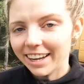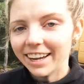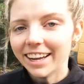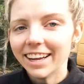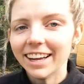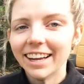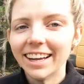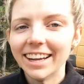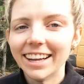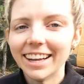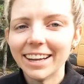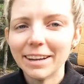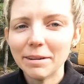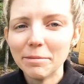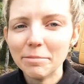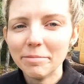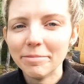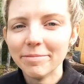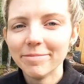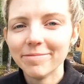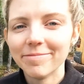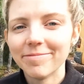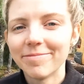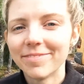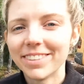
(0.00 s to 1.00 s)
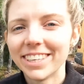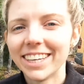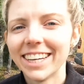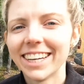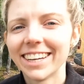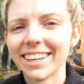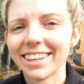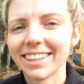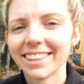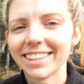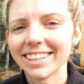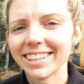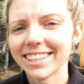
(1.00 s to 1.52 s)

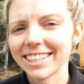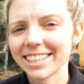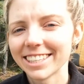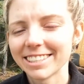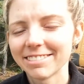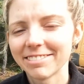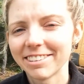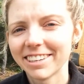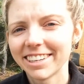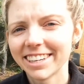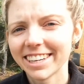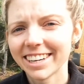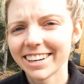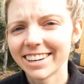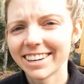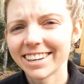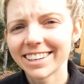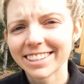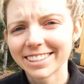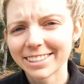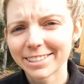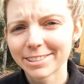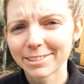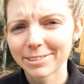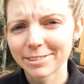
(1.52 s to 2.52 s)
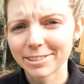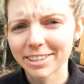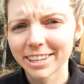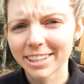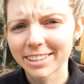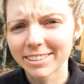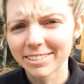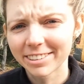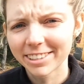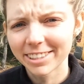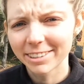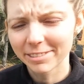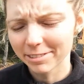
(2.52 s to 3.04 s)
I think it's very hard to
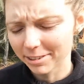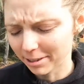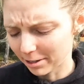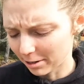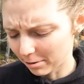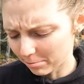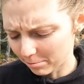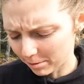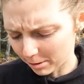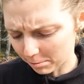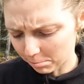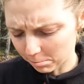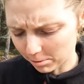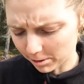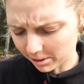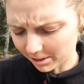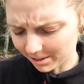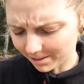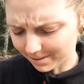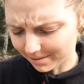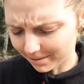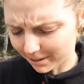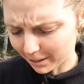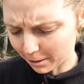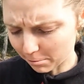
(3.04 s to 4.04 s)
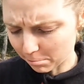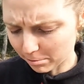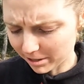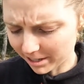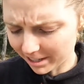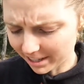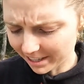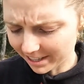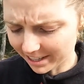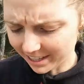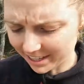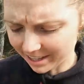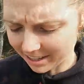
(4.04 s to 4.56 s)
get rid of the homeless person vibes
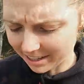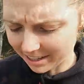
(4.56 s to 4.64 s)
here.